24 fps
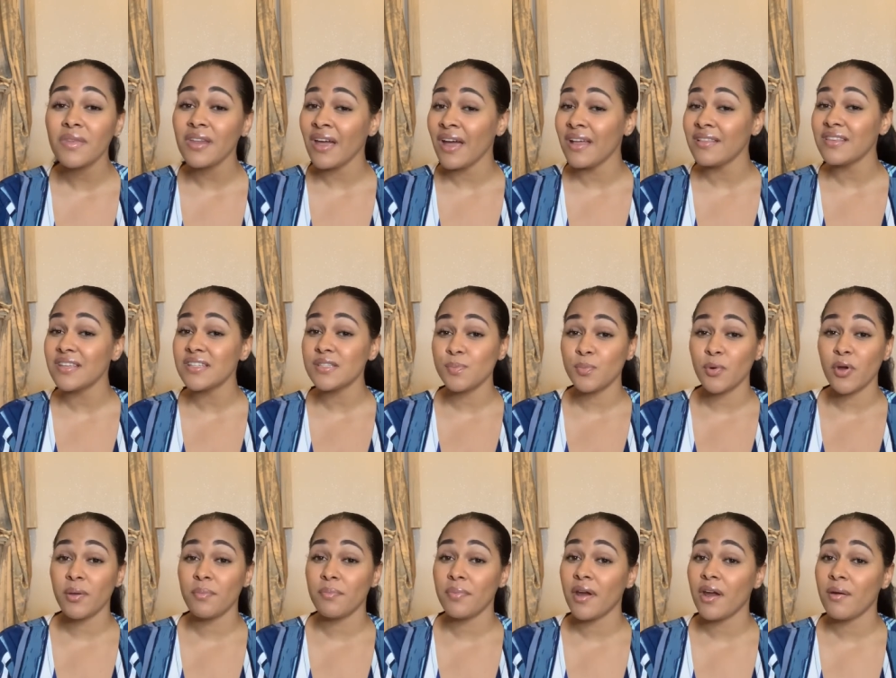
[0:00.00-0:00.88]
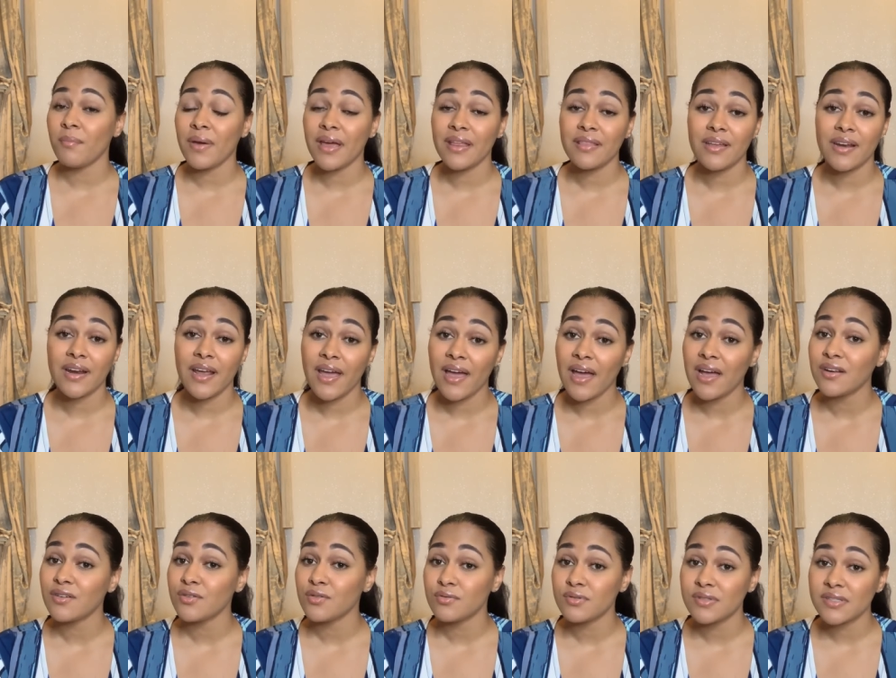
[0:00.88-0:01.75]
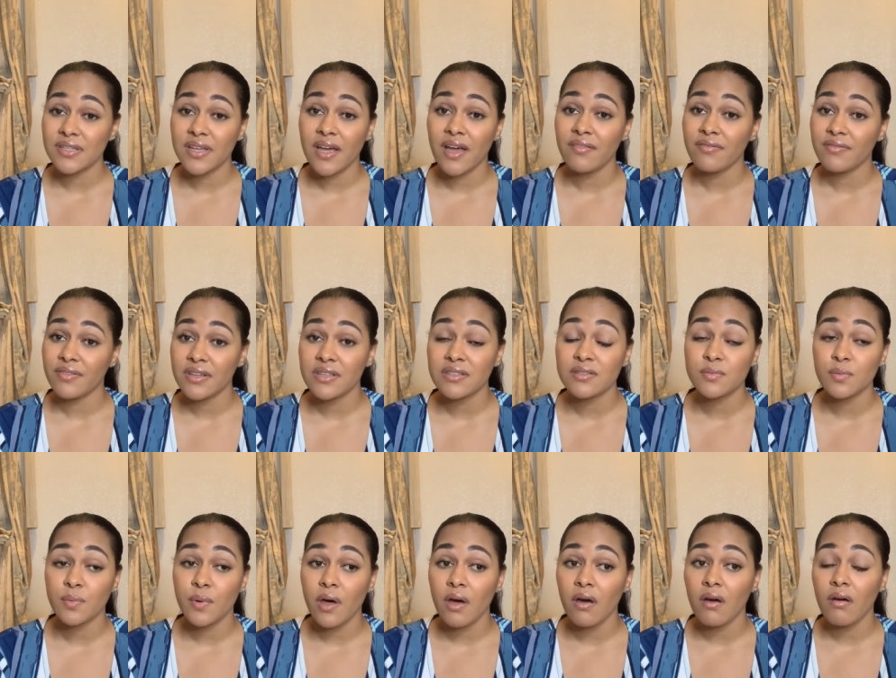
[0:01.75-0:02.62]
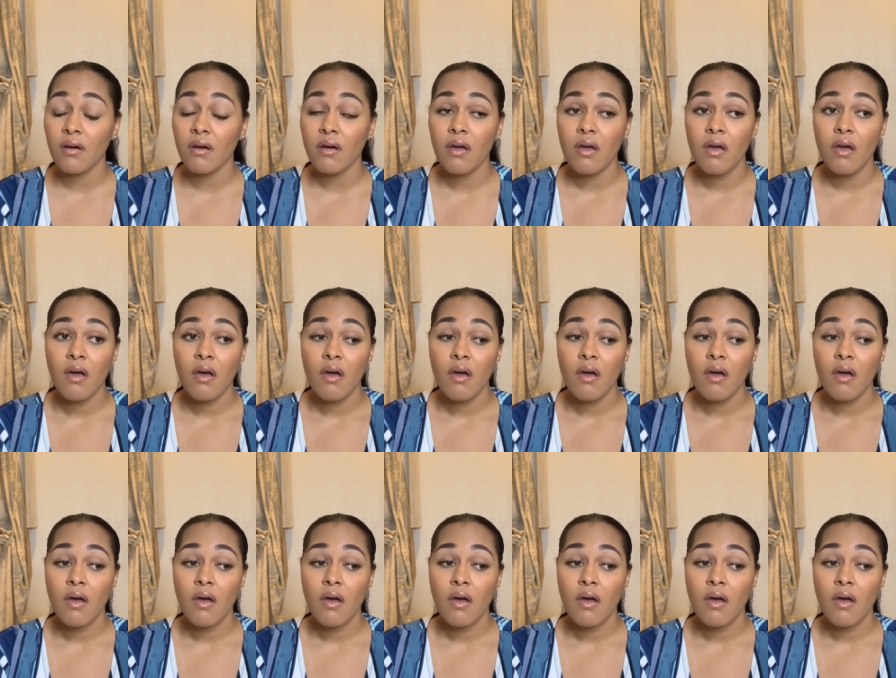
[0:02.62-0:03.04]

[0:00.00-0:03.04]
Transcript: At this point, bear in mind that I had no staff as well.